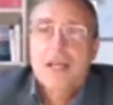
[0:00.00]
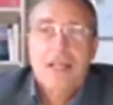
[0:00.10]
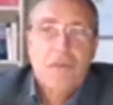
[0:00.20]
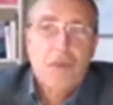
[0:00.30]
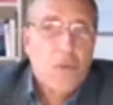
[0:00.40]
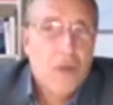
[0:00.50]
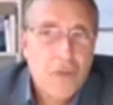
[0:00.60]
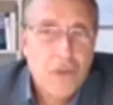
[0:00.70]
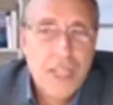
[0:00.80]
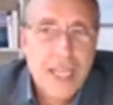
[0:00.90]
if you
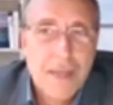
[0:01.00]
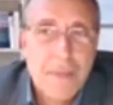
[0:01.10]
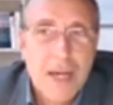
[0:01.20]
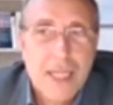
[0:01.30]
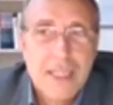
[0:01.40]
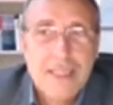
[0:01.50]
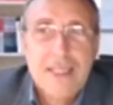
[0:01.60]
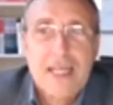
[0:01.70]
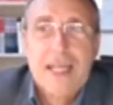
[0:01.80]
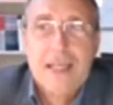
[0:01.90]
think about it,
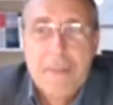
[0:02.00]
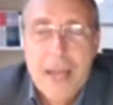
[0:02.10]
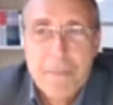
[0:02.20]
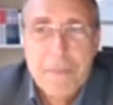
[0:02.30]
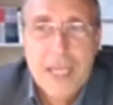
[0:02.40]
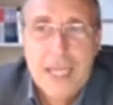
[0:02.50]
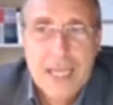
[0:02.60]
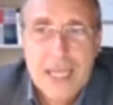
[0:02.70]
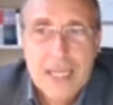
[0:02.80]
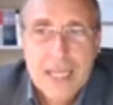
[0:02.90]
a mapping
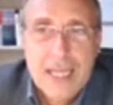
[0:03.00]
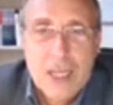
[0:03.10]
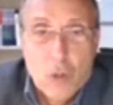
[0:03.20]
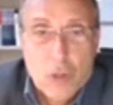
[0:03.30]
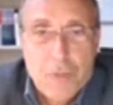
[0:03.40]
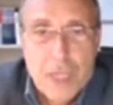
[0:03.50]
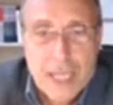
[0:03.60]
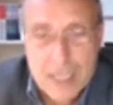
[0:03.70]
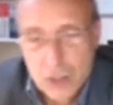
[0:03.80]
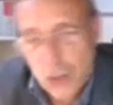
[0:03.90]
could
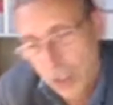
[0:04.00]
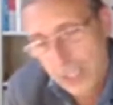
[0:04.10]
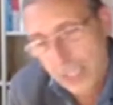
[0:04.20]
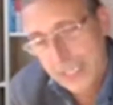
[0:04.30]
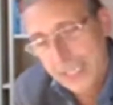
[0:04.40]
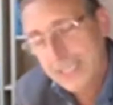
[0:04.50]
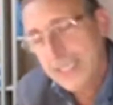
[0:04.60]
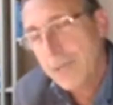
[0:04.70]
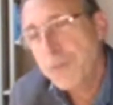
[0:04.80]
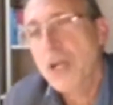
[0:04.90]
be, so the
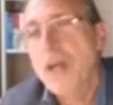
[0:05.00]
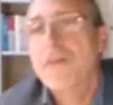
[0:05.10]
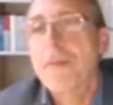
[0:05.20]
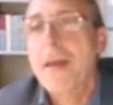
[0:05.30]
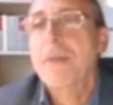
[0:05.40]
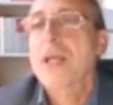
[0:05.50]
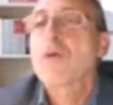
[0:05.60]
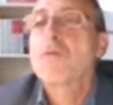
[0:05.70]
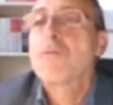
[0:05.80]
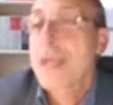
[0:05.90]
description of the mapping
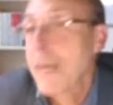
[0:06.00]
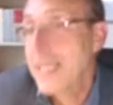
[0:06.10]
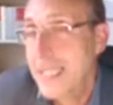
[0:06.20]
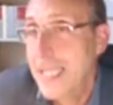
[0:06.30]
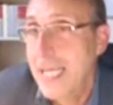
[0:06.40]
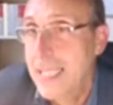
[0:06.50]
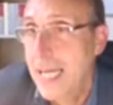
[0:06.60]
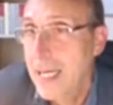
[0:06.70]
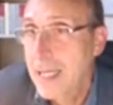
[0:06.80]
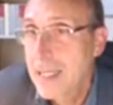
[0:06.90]
could be a
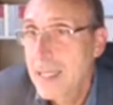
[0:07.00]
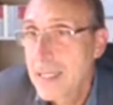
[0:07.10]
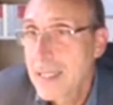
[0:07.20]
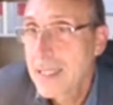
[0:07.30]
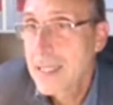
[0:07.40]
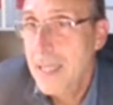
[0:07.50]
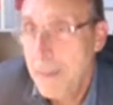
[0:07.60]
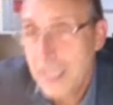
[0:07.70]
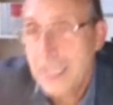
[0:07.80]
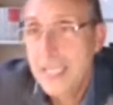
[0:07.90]
metadata. A
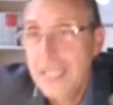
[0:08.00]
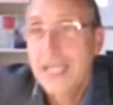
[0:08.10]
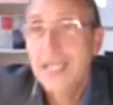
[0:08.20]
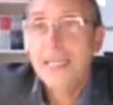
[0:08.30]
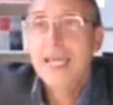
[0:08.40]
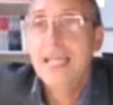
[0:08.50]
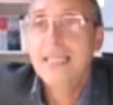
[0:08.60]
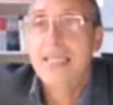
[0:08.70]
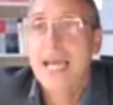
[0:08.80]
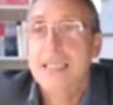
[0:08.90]
metadata in the
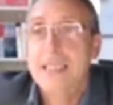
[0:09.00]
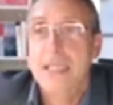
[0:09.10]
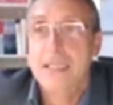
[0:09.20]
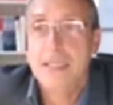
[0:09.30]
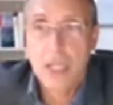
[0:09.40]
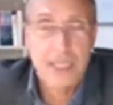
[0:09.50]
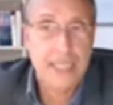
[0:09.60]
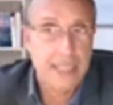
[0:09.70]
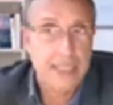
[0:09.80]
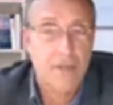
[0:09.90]
sense that it's not the
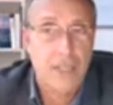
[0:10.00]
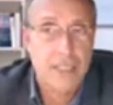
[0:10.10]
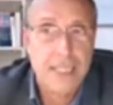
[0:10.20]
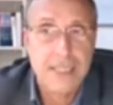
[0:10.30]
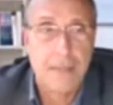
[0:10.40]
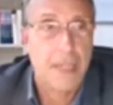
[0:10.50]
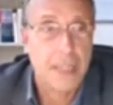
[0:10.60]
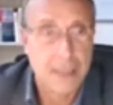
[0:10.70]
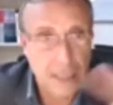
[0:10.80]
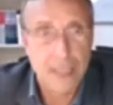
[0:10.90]
data of the system,
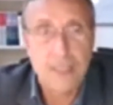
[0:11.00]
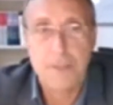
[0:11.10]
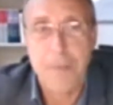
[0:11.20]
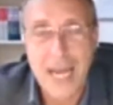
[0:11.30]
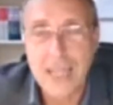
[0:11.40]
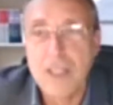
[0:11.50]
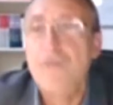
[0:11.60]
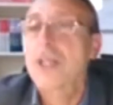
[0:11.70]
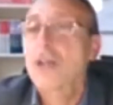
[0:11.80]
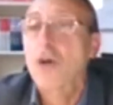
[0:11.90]
but it's part
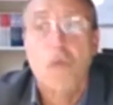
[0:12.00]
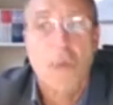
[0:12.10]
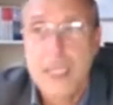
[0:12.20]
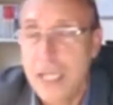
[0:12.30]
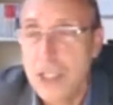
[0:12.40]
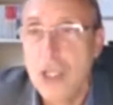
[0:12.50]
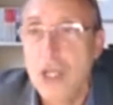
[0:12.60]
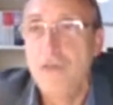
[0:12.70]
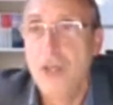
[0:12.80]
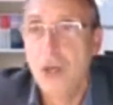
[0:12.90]
of the documentation
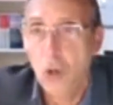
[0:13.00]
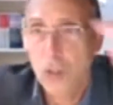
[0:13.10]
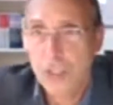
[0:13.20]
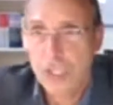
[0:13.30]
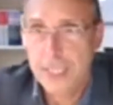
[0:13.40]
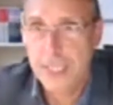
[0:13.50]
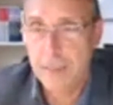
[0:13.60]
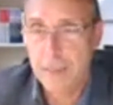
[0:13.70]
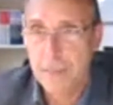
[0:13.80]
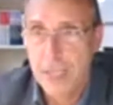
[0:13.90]
of the whole system,
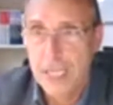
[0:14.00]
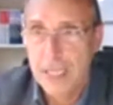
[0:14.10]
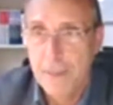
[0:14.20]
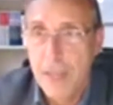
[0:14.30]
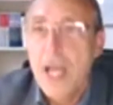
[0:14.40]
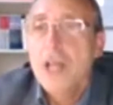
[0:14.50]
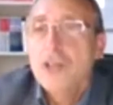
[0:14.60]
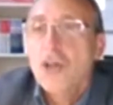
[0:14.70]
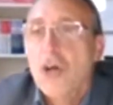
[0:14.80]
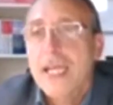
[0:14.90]
right?
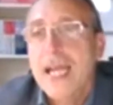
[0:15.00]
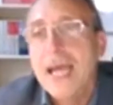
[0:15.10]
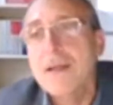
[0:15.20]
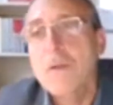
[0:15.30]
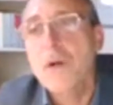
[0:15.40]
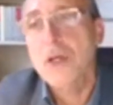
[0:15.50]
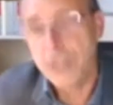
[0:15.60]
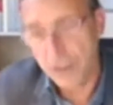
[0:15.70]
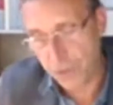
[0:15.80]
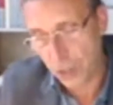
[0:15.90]
So in other
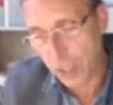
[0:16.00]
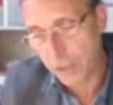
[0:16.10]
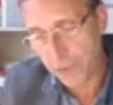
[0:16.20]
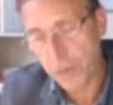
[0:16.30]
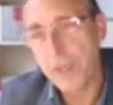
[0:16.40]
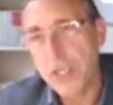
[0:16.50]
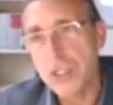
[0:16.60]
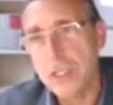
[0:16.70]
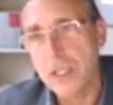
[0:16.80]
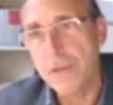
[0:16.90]
words, if your
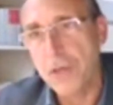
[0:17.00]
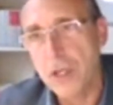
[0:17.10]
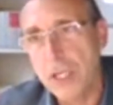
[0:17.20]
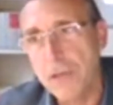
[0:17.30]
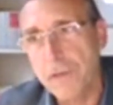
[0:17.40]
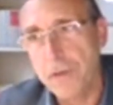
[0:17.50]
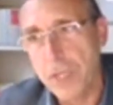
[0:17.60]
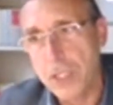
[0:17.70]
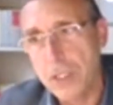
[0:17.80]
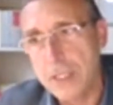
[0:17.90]
information
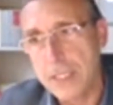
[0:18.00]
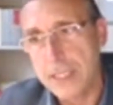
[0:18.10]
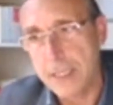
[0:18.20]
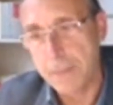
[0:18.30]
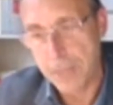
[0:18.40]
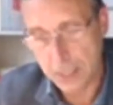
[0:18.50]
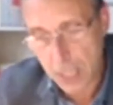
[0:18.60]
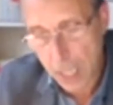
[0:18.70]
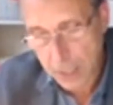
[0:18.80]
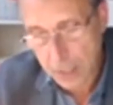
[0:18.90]
system is
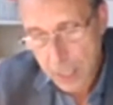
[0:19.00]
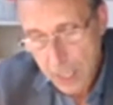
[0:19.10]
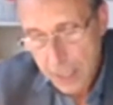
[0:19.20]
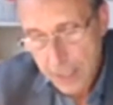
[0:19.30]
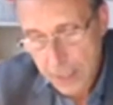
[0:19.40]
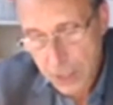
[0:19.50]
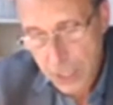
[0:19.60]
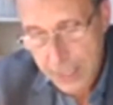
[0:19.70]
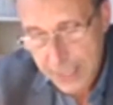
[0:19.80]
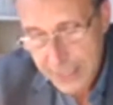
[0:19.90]
not
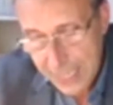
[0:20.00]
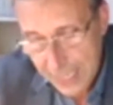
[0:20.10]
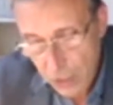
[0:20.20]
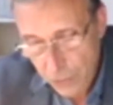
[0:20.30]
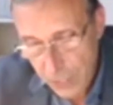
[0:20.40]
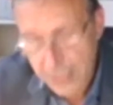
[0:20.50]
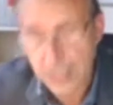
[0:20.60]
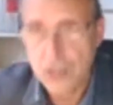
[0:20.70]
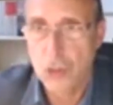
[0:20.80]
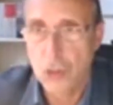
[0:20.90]
just a set of
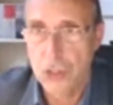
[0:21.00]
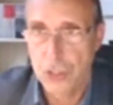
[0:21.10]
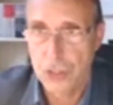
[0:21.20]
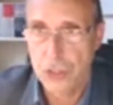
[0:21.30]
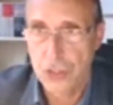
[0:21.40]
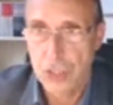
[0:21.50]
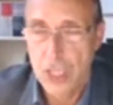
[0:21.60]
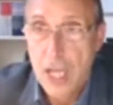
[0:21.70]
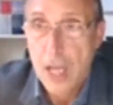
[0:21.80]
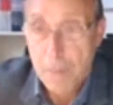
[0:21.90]
data sources,
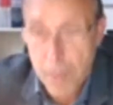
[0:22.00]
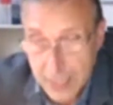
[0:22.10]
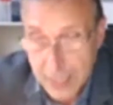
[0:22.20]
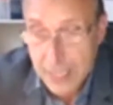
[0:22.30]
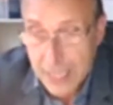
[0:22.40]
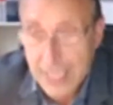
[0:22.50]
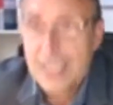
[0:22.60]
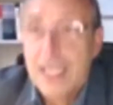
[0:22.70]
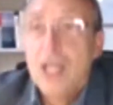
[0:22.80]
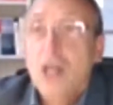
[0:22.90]
but
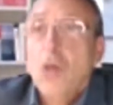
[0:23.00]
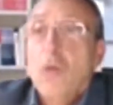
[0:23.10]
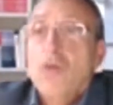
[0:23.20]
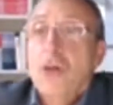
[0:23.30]
it includes